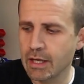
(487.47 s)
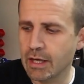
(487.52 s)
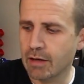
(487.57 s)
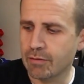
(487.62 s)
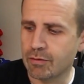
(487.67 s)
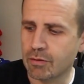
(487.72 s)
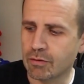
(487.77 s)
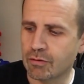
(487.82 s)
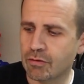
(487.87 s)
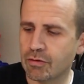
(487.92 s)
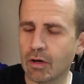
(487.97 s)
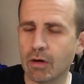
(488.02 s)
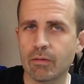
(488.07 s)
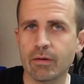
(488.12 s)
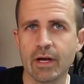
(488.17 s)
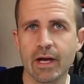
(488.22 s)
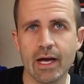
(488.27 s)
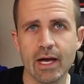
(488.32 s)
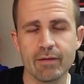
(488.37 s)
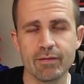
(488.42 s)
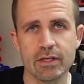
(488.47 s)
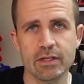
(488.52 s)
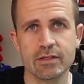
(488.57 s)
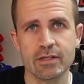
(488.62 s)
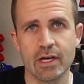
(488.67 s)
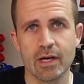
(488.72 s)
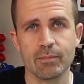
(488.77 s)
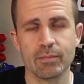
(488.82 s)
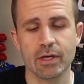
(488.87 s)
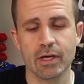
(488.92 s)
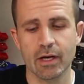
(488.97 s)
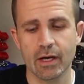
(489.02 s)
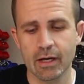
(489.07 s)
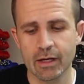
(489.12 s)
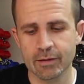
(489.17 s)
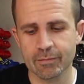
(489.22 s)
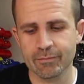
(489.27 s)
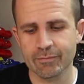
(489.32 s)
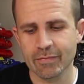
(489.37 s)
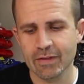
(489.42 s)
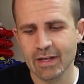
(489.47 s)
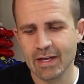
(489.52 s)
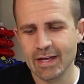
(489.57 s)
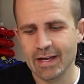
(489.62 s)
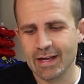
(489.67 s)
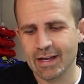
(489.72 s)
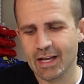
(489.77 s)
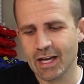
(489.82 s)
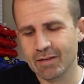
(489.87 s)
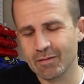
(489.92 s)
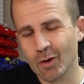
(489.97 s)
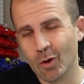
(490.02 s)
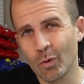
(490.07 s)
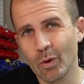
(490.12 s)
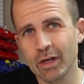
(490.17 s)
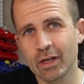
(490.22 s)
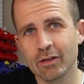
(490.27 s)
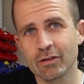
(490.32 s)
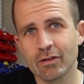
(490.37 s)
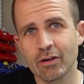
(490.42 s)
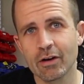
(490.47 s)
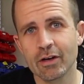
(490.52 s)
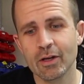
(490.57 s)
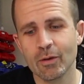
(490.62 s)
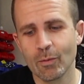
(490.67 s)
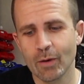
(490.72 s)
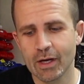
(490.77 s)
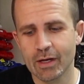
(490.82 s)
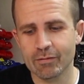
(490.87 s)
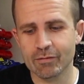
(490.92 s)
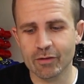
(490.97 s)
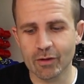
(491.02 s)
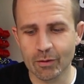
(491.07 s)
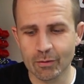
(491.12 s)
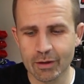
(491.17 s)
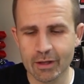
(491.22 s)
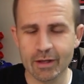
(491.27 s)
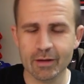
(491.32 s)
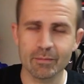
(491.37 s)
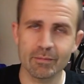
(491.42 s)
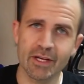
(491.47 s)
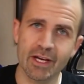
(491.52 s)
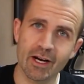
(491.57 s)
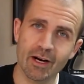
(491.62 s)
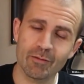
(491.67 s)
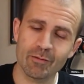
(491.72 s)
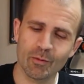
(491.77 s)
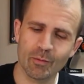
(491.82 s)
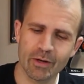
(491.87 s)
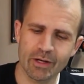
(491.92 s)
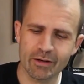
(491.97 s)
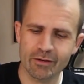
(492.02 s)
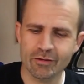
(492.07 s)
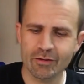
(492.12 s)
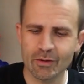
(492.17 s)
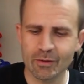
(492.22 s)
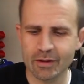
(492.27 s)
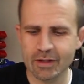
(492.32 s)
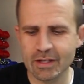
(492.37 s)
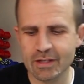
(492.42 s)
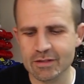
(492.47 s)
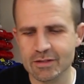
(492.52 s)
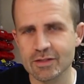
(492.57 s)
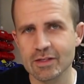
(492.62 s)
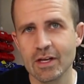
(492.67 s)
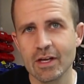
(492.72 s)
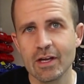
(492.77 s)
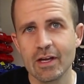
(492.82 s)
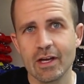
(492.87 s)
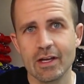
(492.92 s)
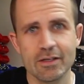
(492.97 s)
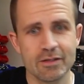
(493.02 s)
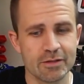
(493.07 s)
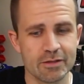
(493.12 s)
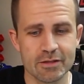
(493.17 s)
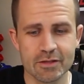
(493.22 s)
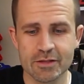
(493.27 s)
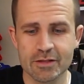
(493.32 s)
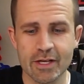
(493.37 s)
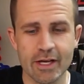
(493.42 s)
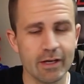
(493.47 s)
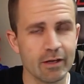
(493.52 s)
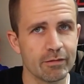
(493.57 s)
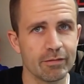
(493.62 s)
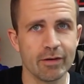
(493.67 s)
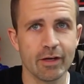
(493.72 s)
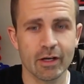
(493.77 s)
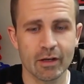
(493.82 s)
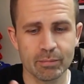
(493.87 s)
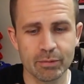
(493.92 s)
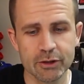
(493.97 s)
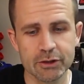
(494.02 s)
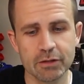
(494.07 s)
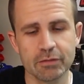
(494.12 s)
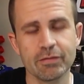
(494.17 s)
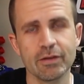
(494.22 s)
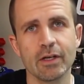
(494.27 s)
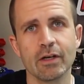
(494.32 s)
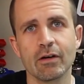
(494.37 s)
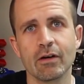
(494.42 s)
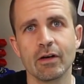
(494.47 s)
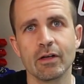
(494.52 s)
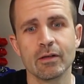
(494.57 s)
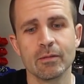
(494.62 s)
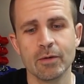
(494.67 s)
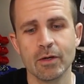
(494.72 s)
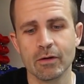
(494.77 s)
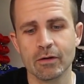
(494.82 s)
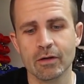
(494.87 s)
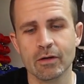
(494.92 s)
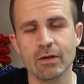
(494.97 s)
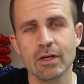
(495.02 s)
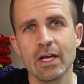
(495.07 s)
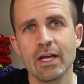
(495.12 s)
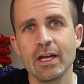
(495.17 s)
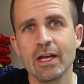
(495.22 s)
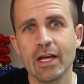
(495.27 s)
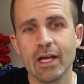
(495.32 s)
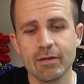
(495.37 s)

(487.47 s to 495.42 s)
If you don't have a temp gun, kind of a quick and dirty way of doing it, be careful when you're doing this, is to just take your finger and put your finger on the motor.